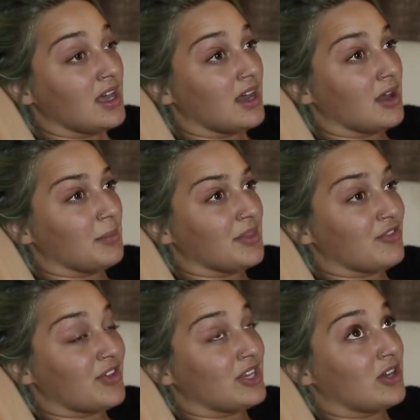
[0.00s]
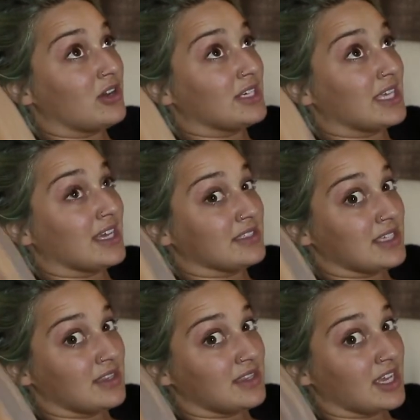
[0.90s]
the fentanyl had kicked
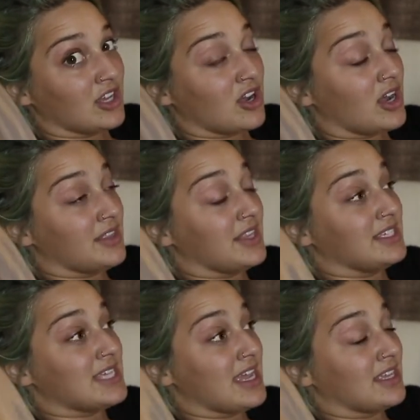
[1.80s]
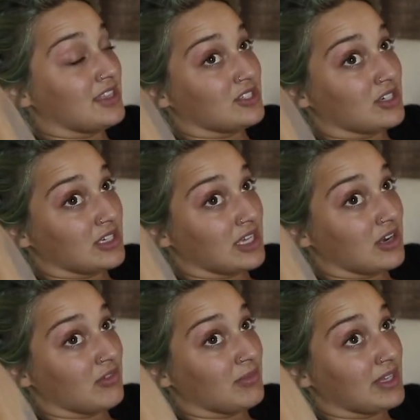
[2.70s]
in, thank God. They had taken the tourniquet
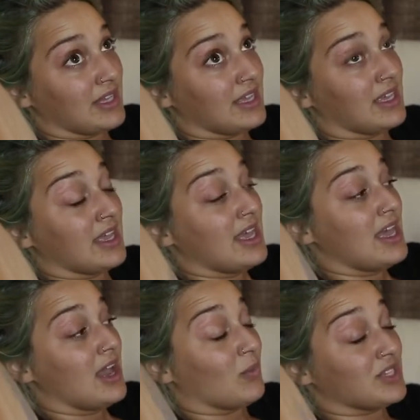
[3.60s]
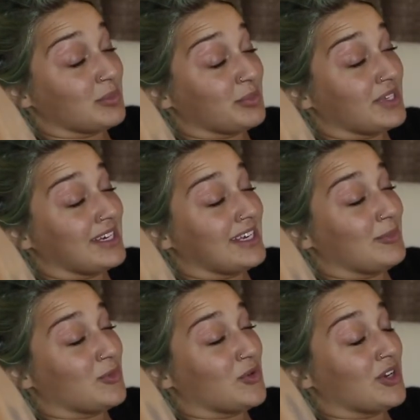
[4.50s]
off my leg. I wasn't bleeding
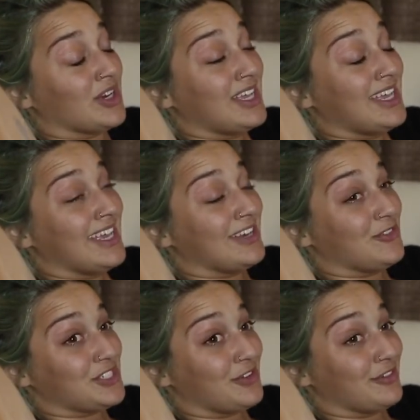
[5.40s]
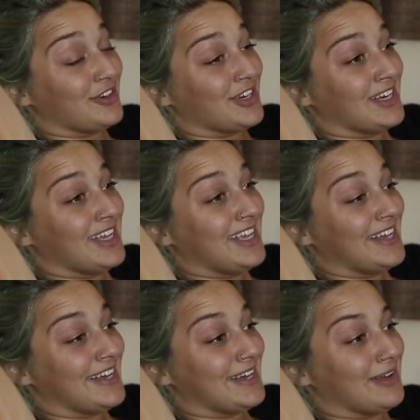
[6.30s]
anymore, and it was over.
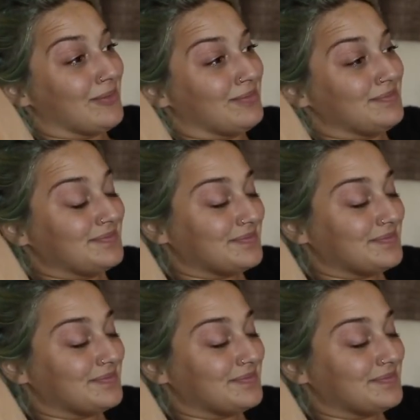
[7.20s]
And